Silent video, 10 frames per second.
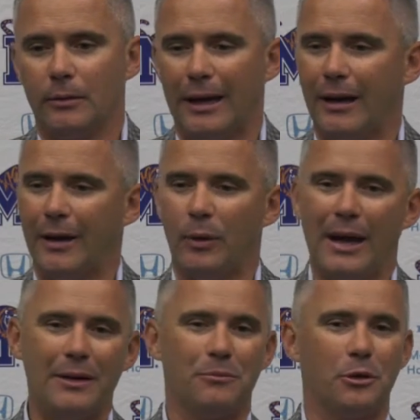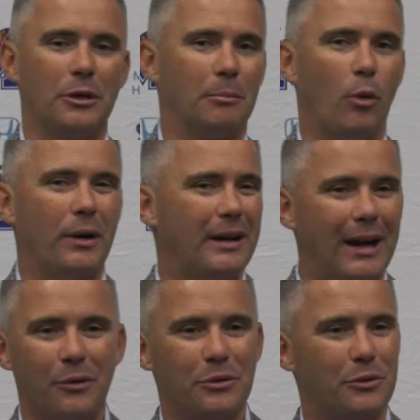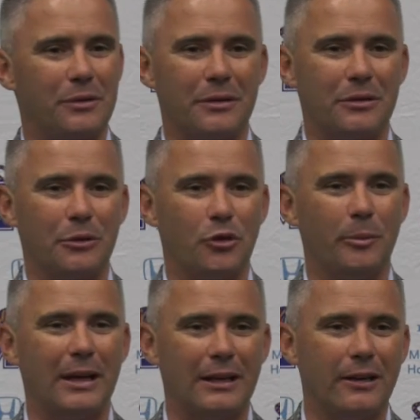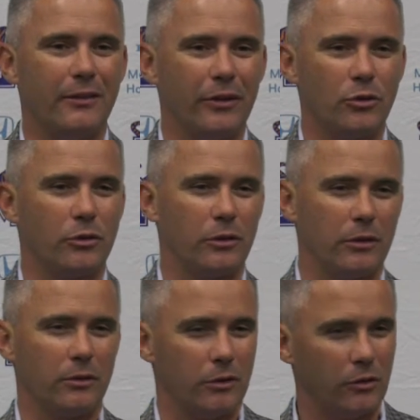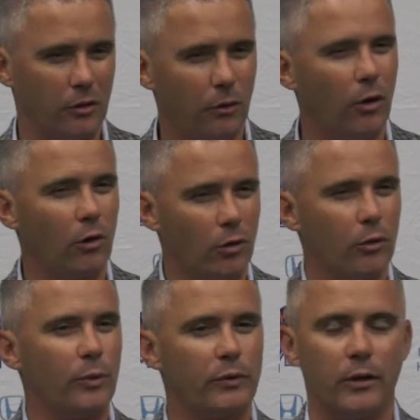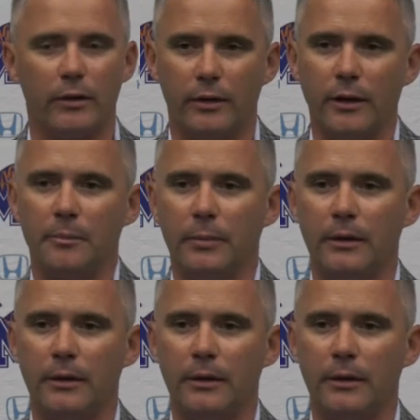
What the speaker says: I hate really pointing out just too many individuals because of just the overall growth we've seen our team.